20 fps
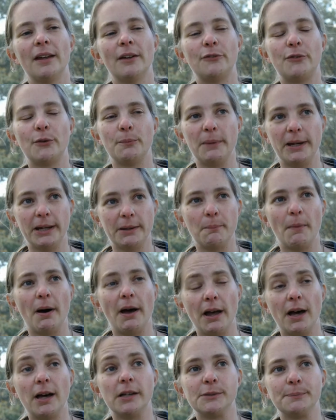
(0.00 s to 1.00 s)
for me and
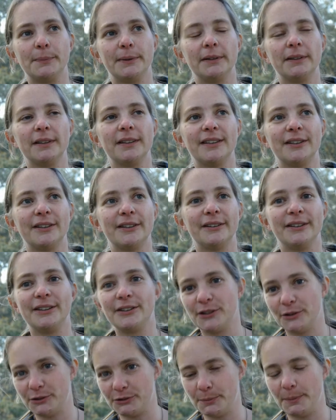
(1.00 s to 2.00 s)
my husband to
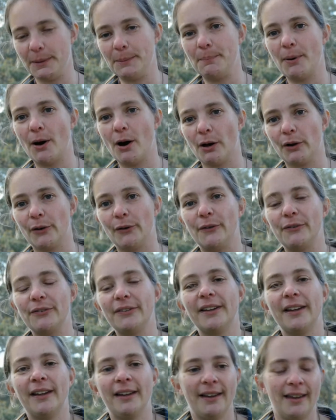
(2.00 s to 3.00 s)
be part of.
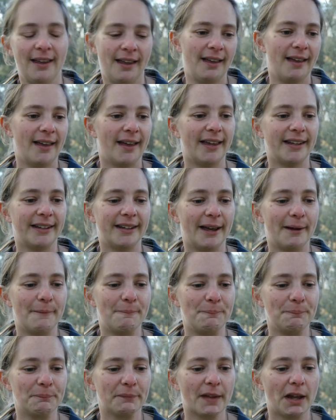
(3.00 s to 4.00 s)

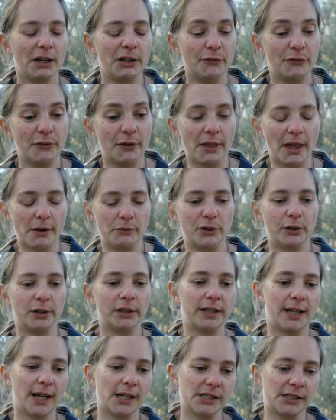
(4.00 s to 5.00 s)
And you feel that real
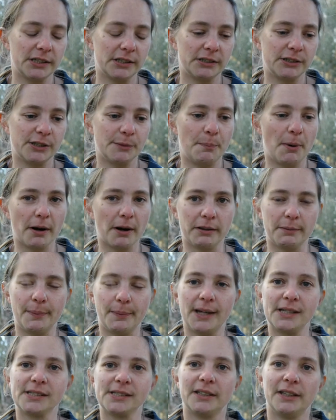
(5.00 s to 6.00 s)
connection to part of the
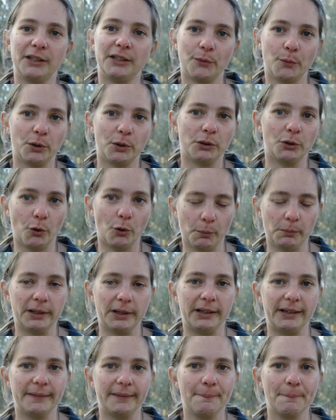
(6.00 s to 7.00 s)
basin that you wouldn't
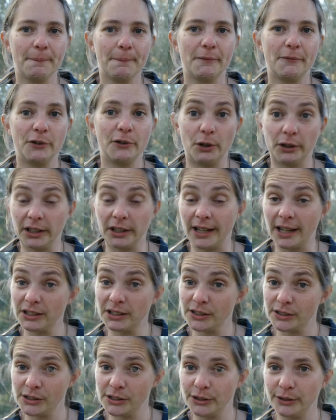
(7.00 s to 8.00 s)
normally feel a
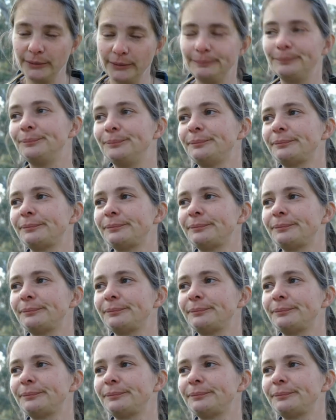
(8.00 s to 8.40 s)
connection to.